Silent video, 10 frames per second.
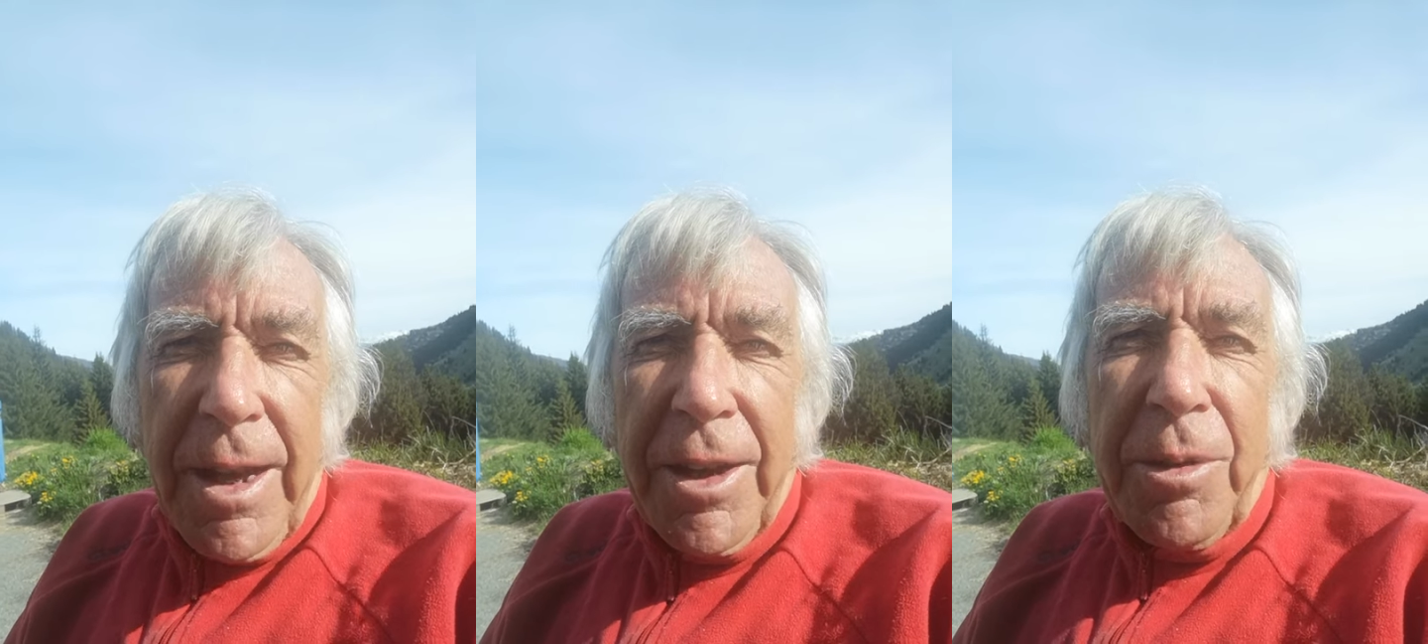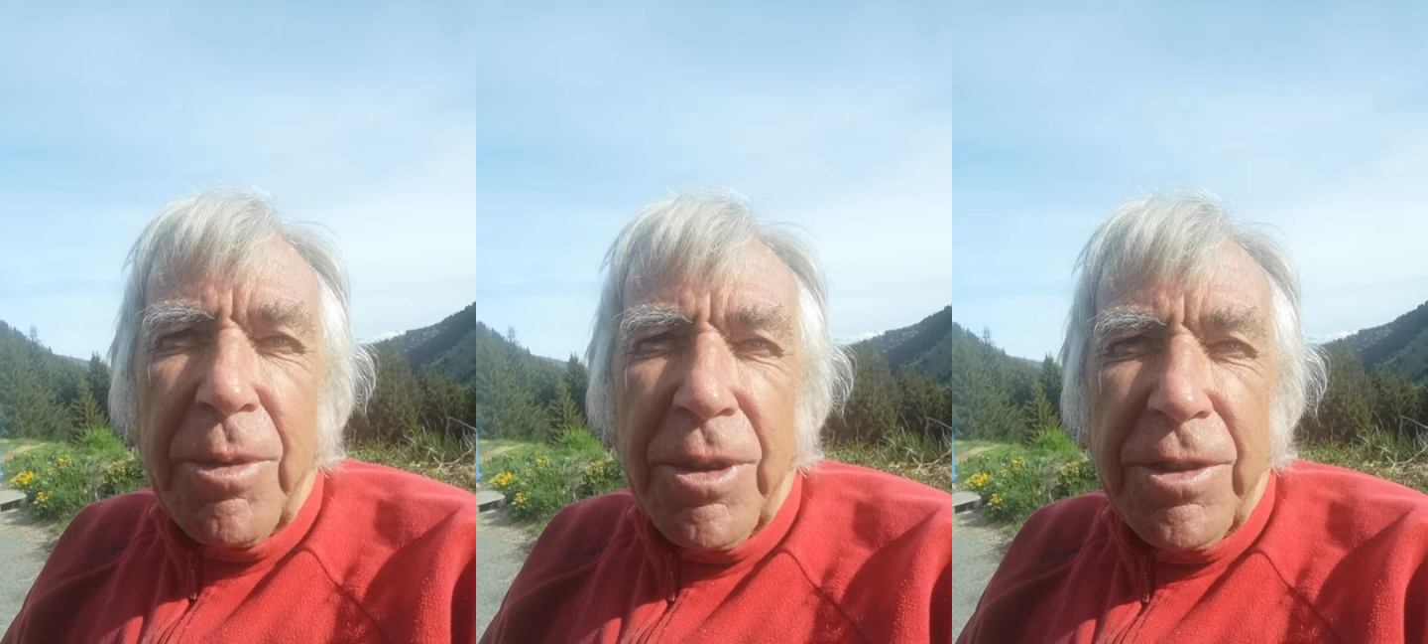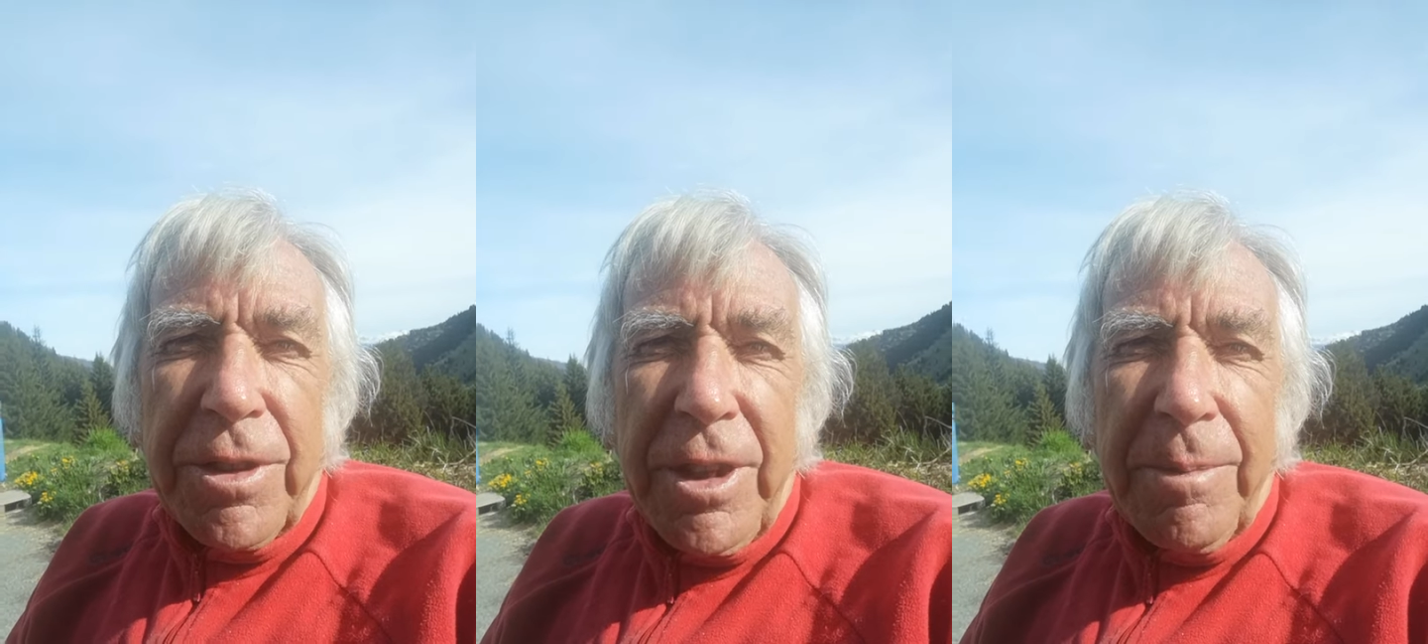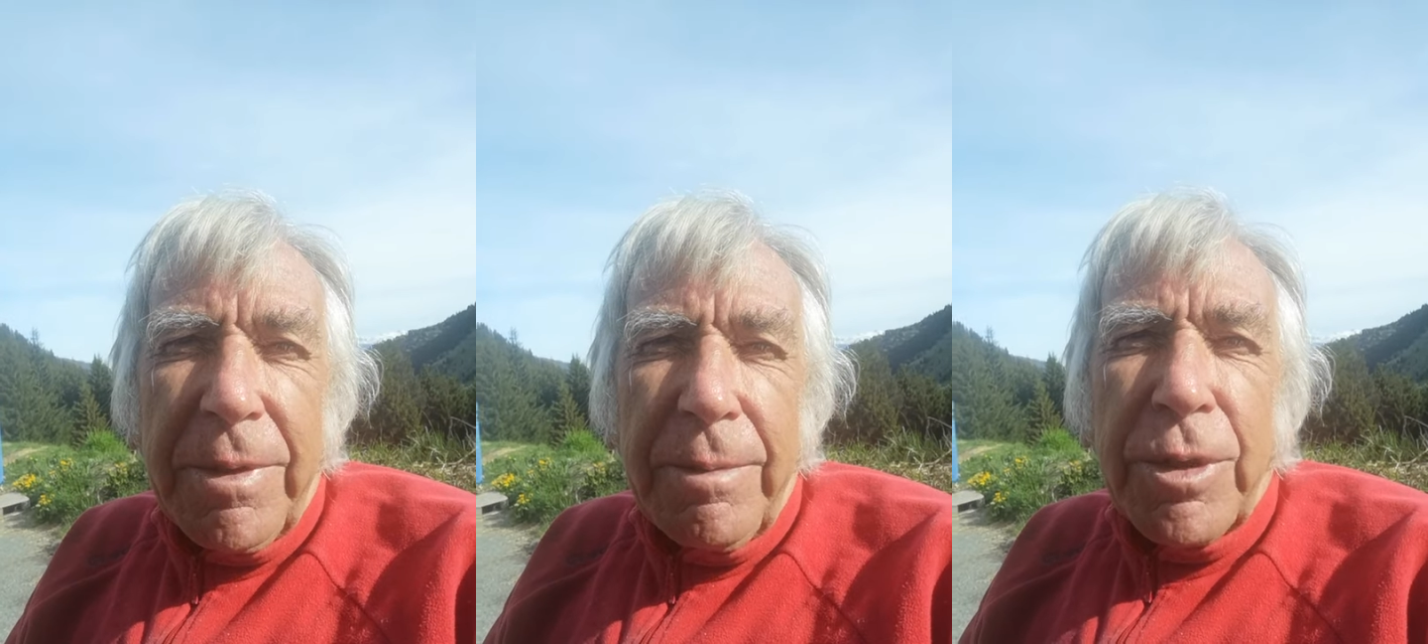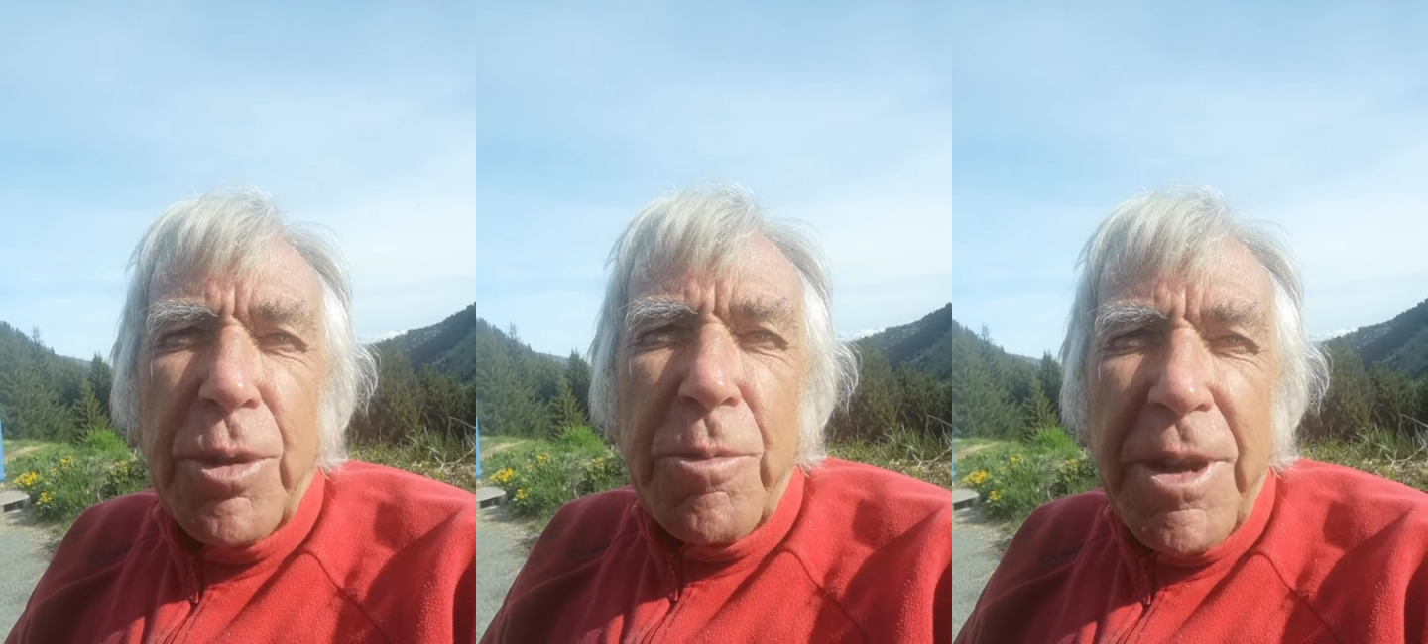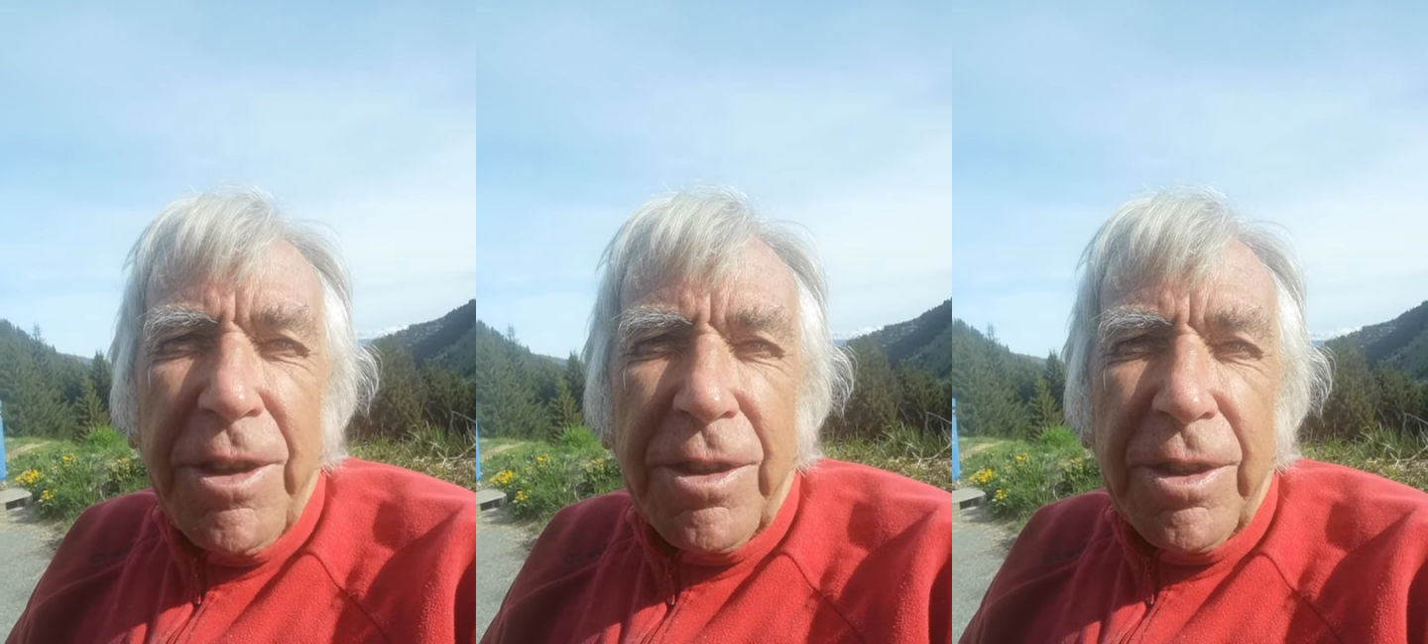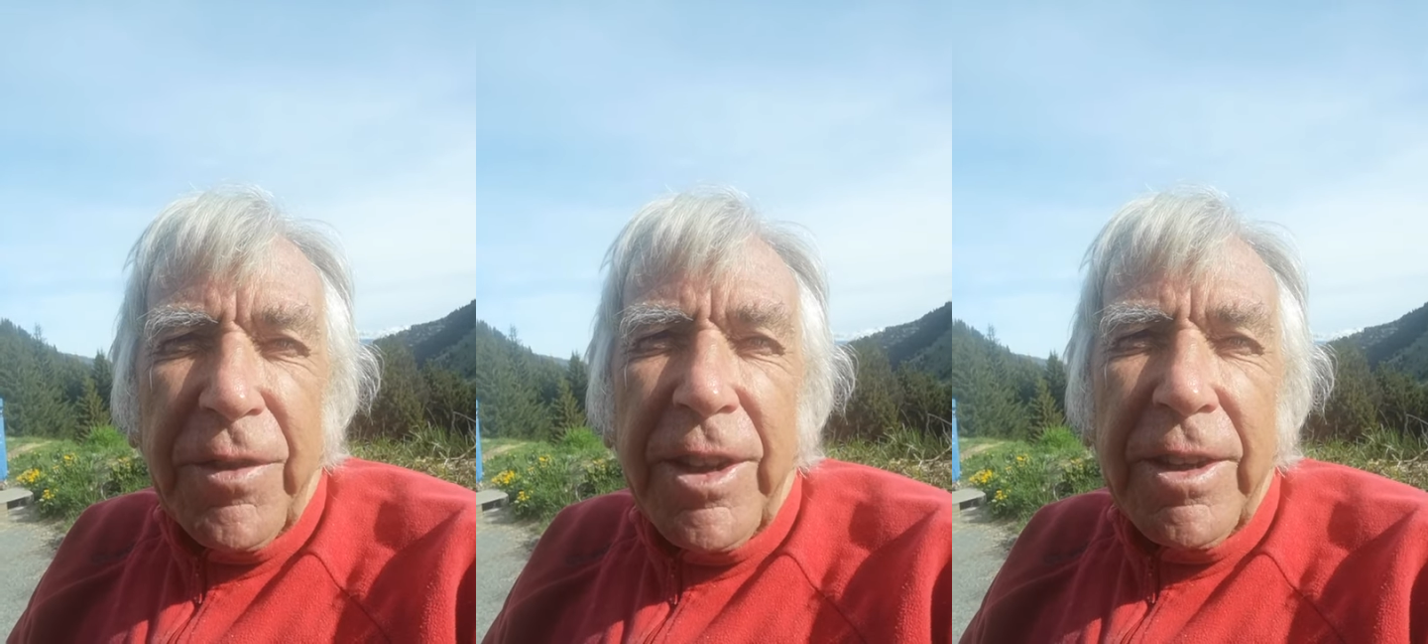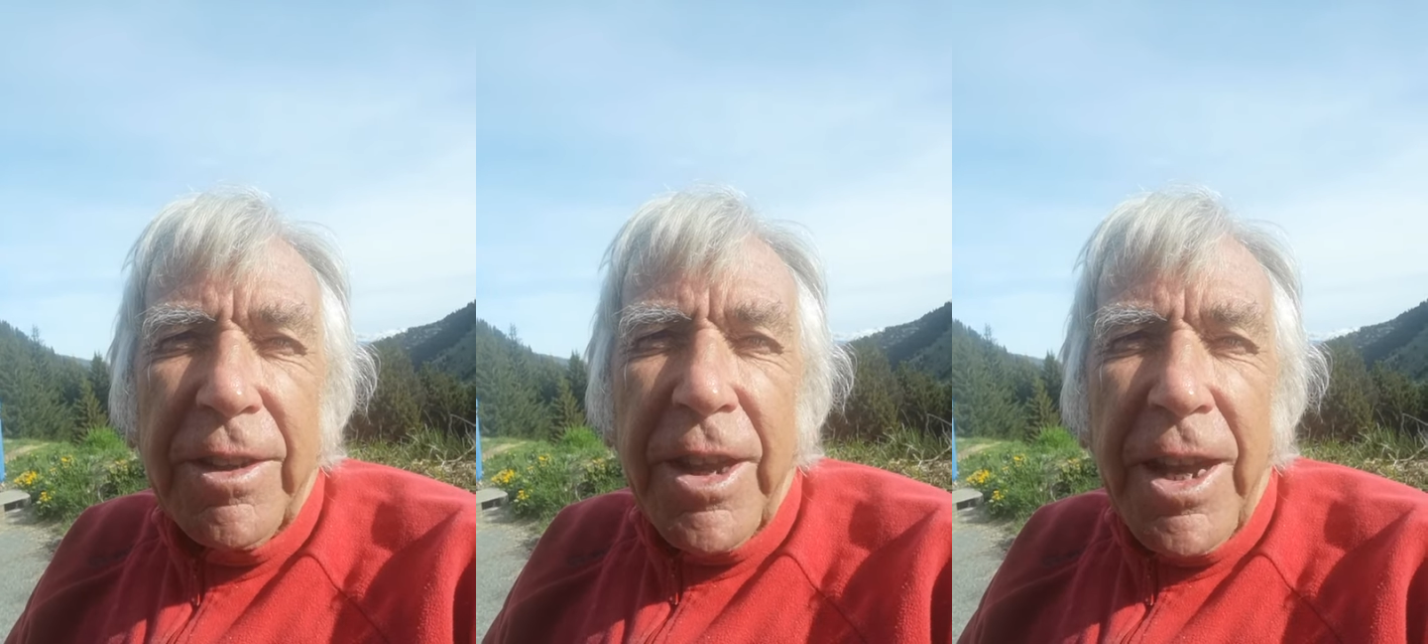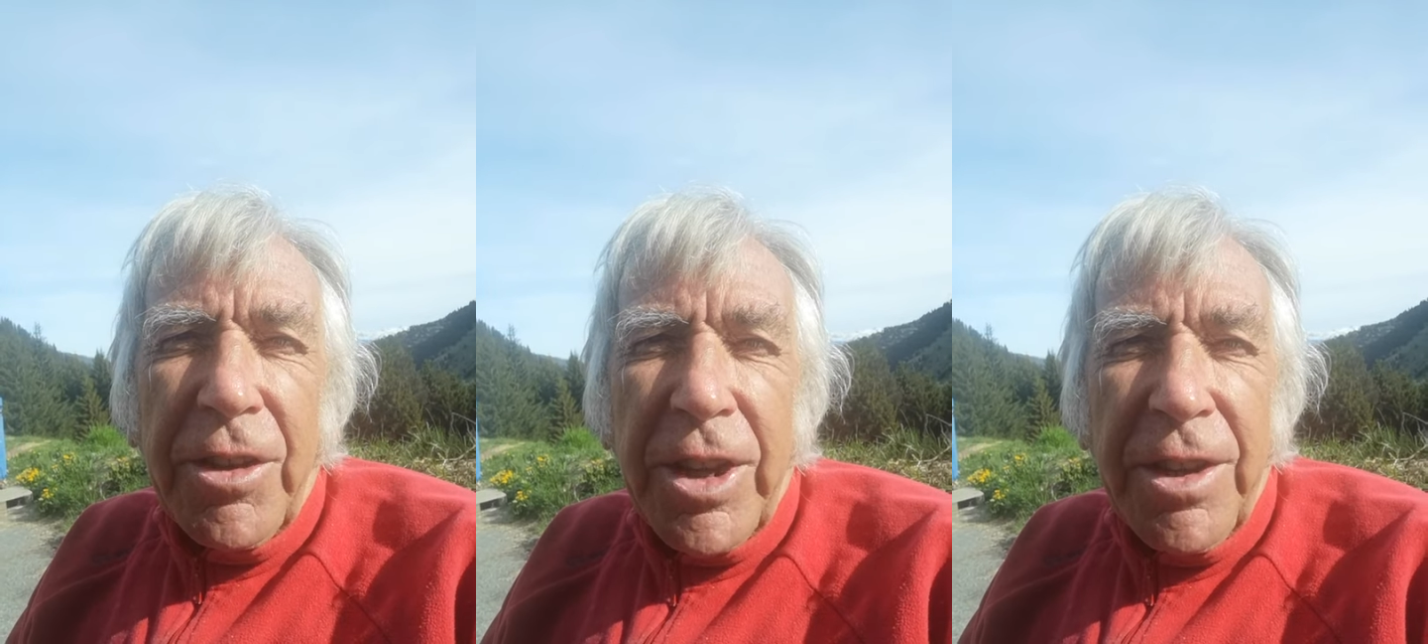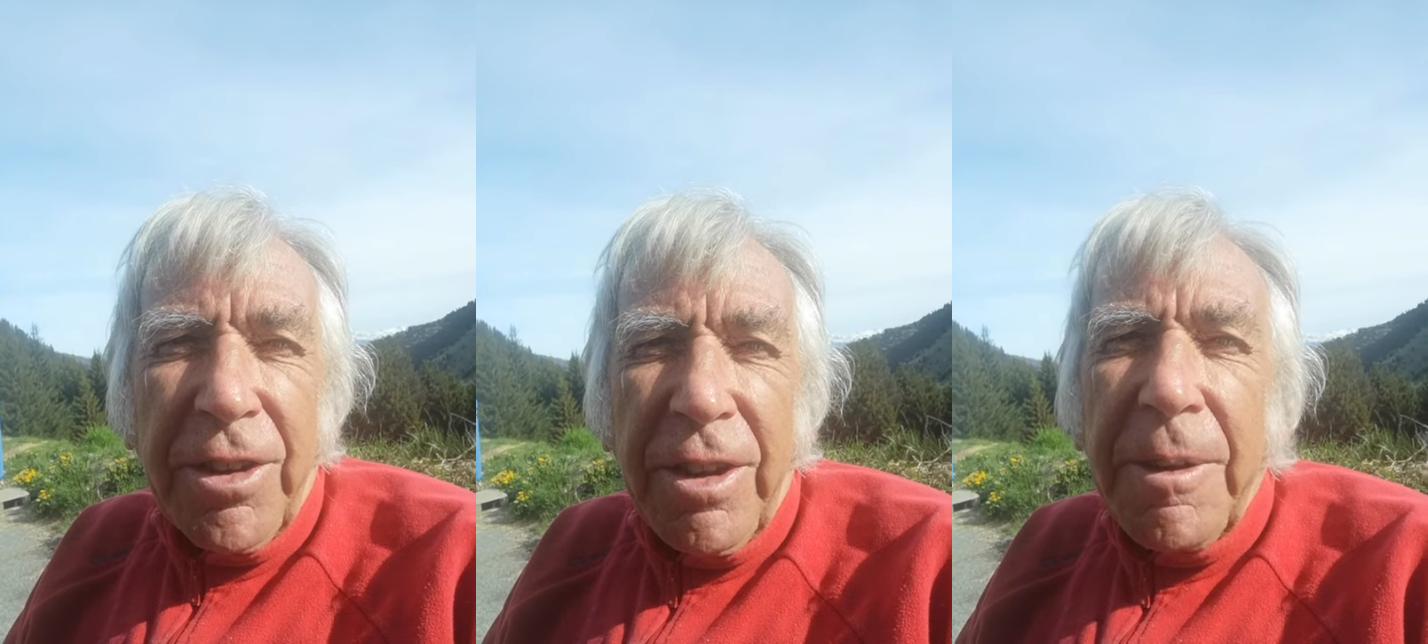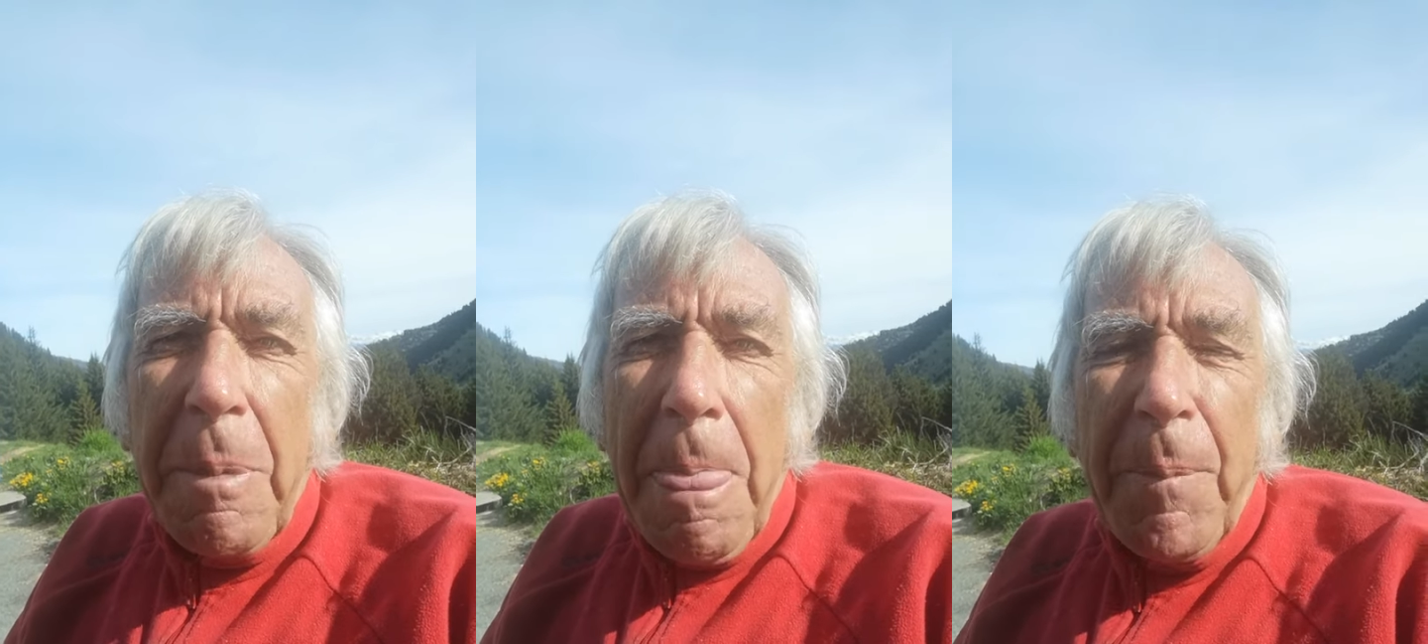and it was deep, two metres of it in that January.